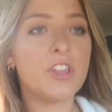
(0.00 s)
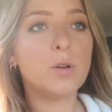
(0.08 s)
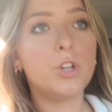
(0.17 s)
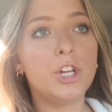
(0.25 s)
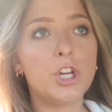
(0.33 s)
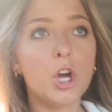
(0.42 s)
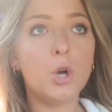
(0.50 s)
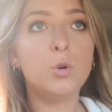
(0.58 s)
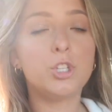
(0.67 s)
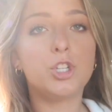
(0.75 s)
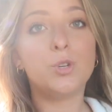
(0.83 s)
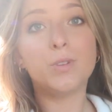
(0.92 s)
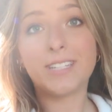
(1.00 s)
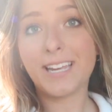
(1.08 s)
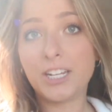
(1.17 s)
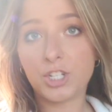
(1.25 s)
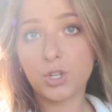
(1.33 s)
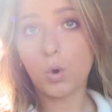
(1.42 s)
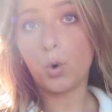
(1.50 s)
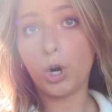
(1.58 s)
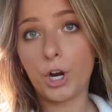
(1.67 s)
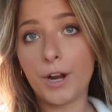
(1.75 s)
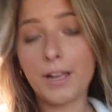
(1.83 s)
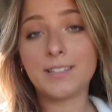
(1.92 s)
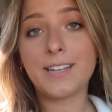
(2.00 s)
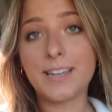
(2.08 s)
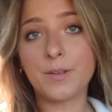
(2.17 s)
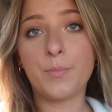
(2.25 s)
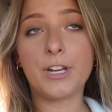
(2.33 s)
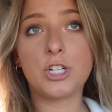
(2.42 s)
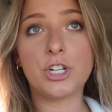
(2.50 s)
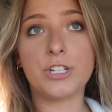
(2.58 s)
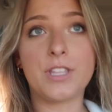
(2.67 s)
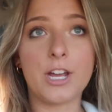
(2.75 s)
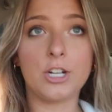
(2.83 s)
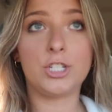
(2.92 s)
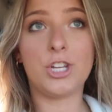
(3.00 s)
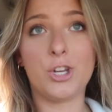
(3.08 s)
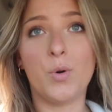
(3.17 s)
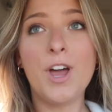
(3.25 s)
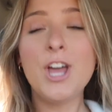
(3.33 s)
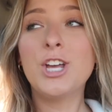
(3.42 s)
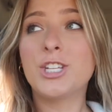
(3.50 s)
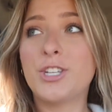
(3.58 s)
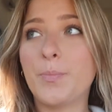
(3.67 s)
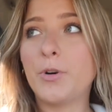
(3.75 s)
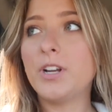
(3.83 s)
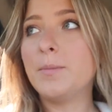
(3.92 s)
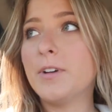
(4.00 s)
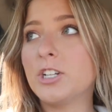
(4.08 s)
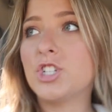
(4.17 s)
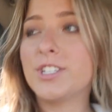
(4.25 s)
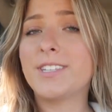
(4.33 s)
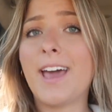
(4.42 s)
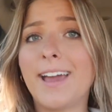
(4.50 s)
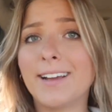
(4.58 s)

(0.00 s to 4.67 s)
think we're gonna go to a tennis court and take some pictures there too. So pretty much just